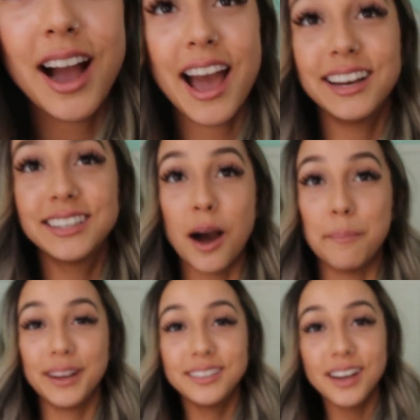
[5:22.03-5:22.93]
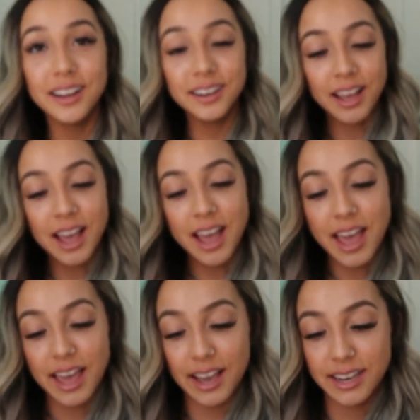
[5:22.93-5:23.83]
I had cupping done
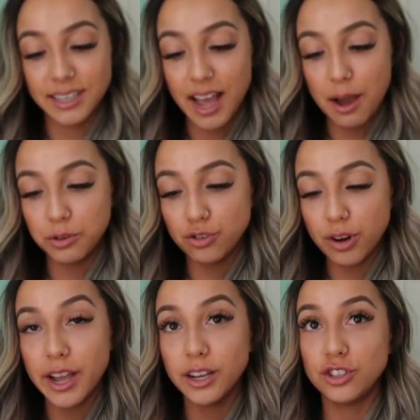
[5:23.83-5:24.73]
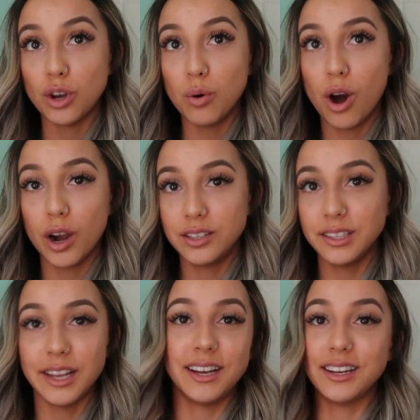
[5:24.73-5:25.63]
and I was trying so hard
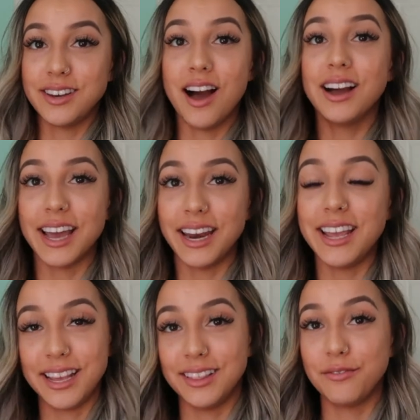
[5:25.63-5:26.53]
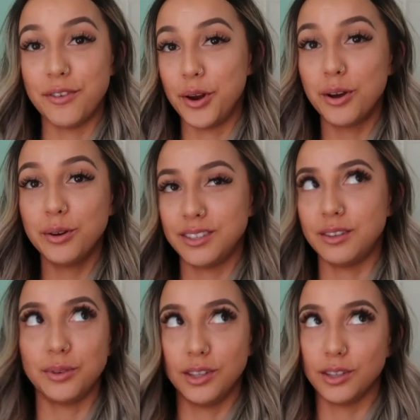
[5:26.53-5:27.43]
to like not get it in the photo because
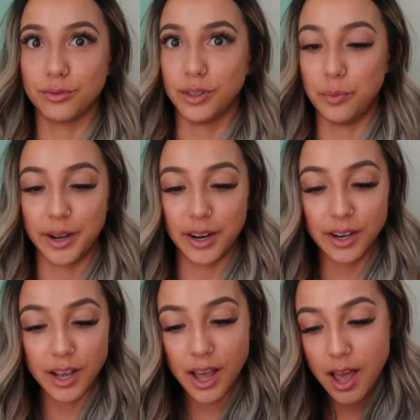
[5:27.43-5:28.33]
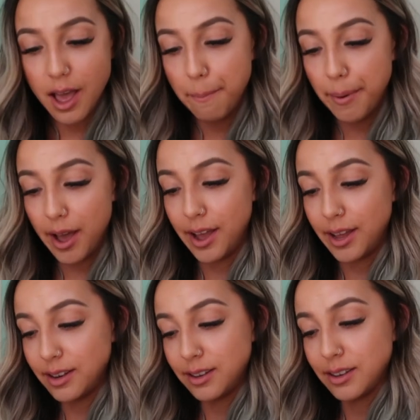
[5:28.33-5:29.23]
it would have looked really weird.
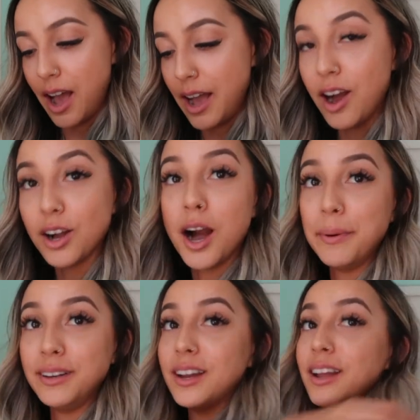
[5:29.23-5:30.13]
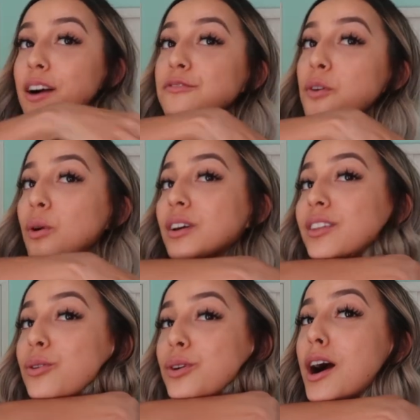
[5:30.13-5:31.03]
But I got cupping done. I got four
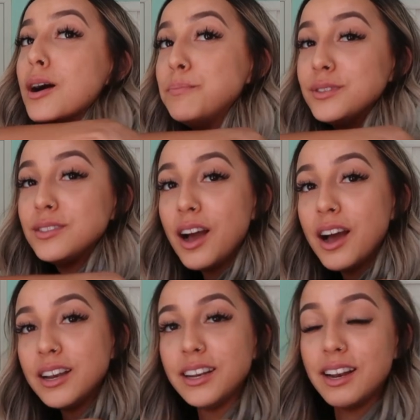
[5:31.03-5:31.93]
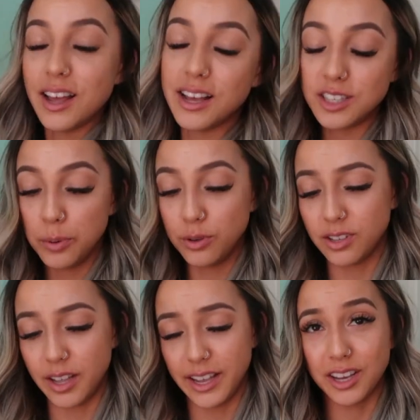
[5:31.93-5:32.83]
little cups done and it's supposed
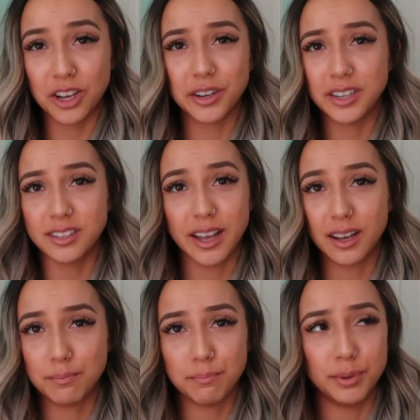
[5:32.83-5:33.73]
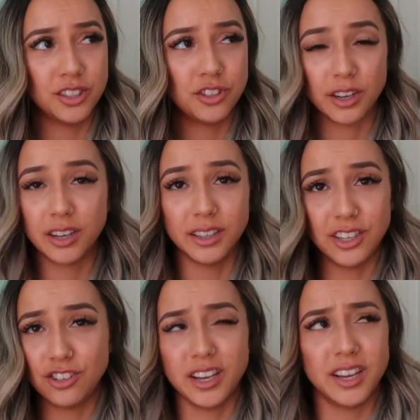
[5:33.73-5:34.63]
to like increase like blood
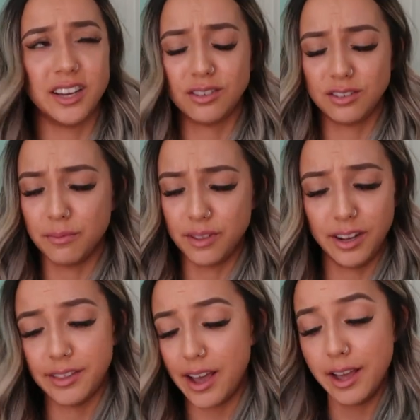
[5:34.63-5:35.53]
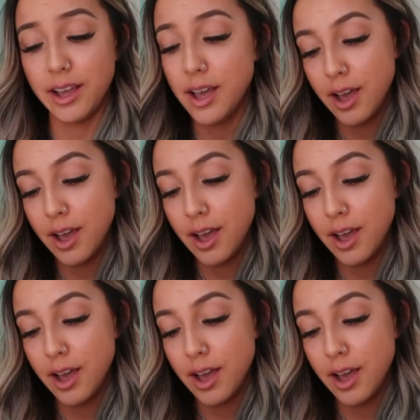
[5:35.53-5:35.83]
circulation or something like that.